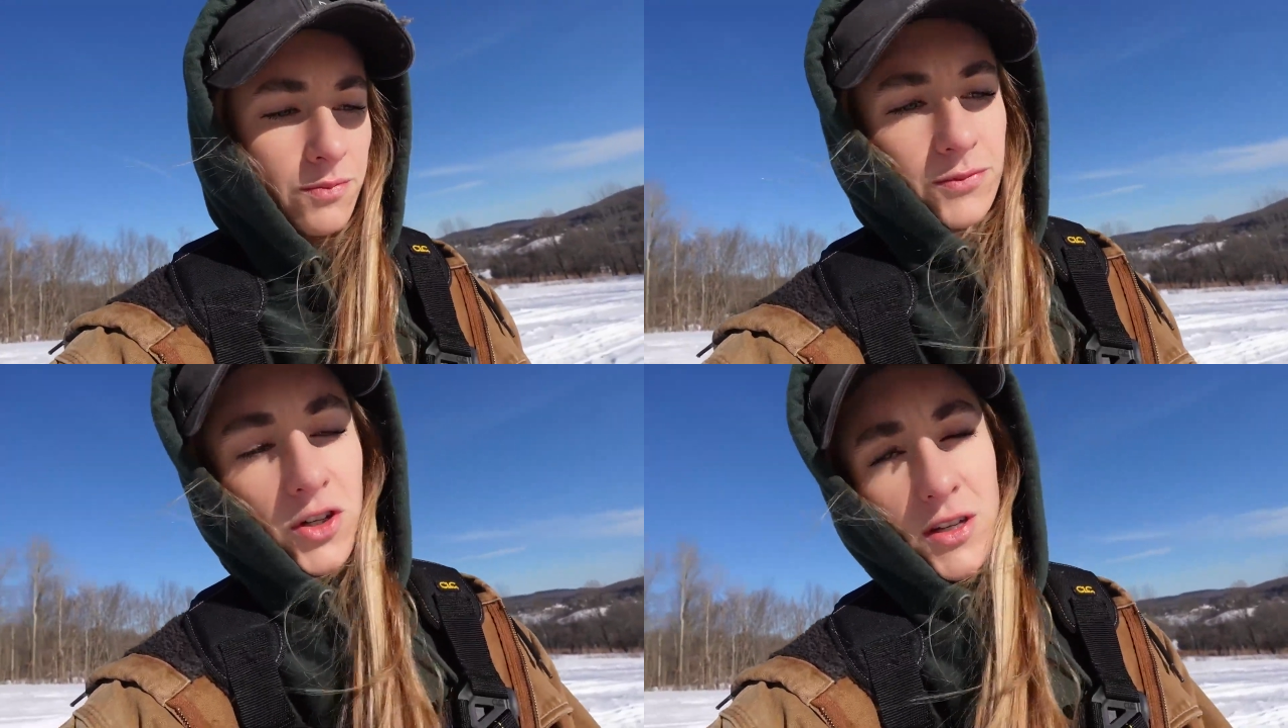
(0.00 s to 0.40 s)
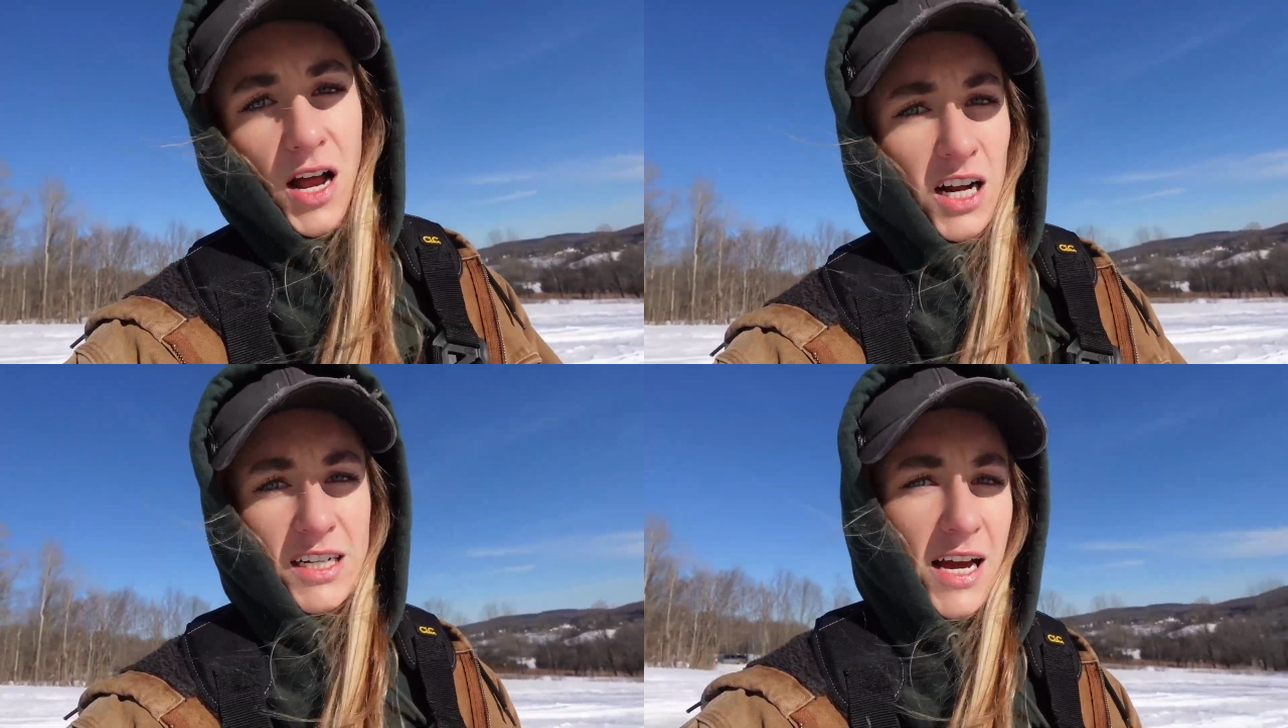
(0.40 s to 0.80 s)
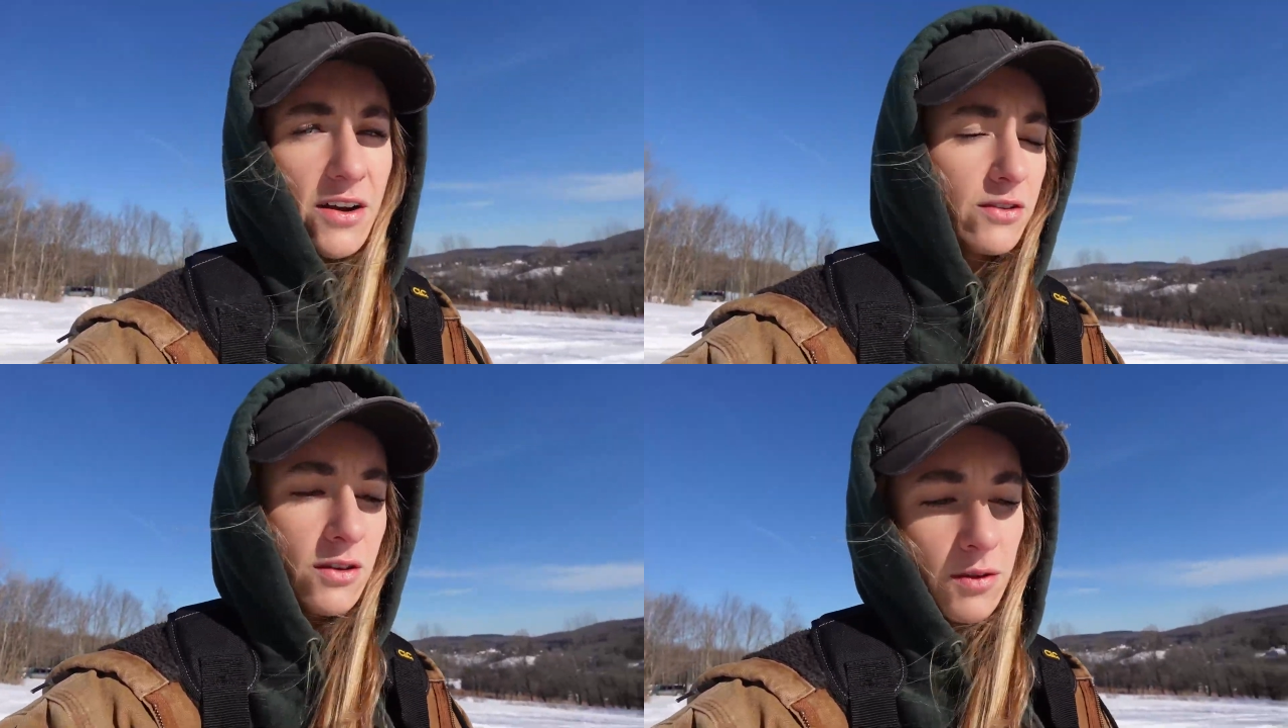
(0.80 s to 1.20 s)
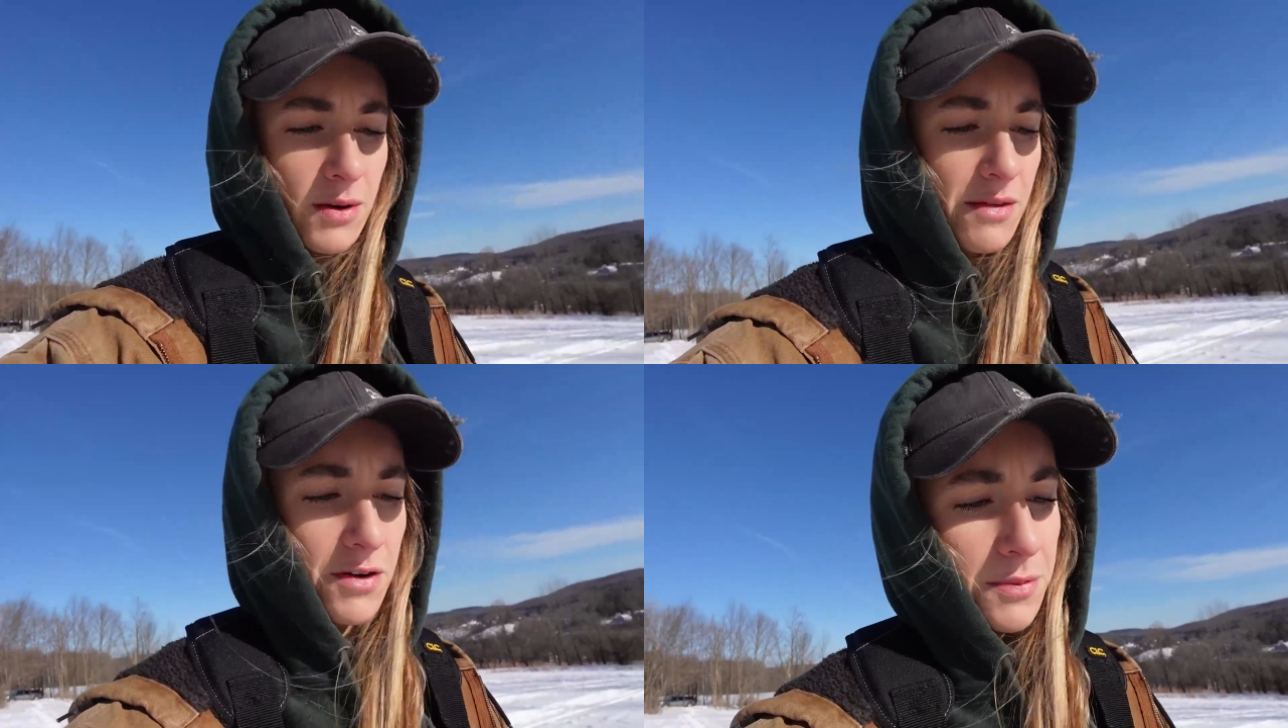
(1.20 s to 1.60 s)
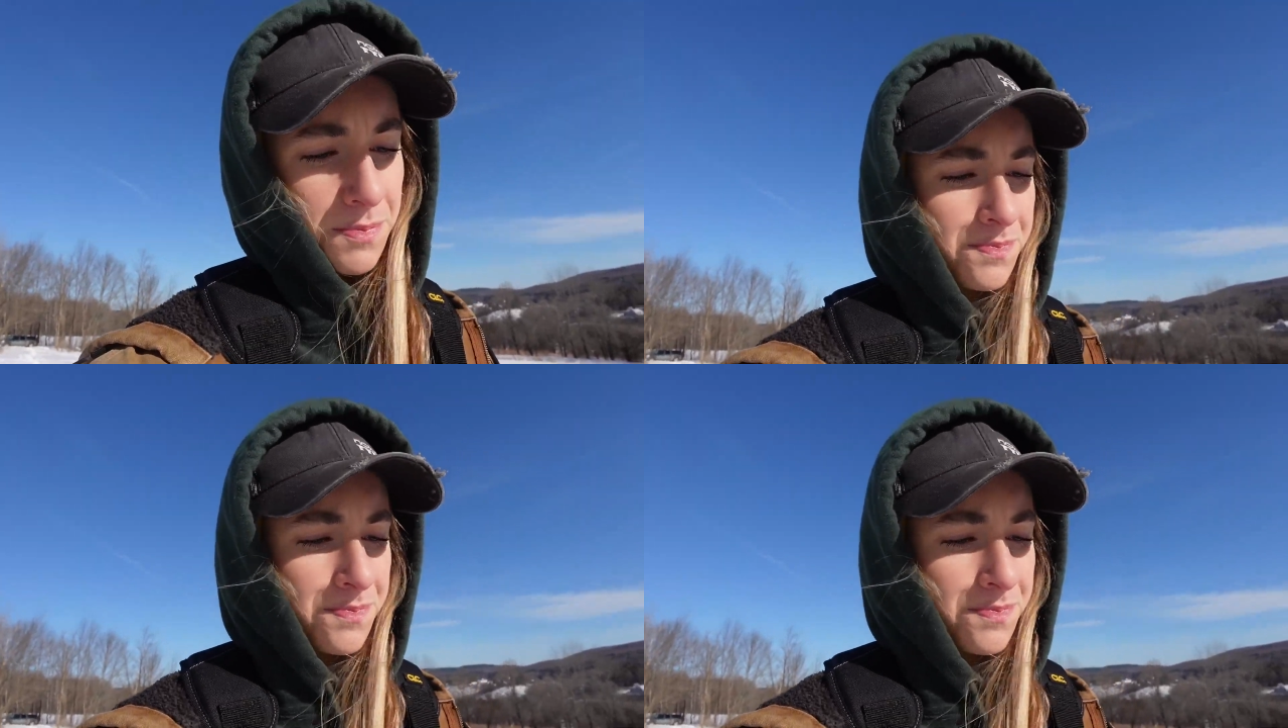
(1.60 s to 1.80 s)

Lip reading: just knocked down, whatever.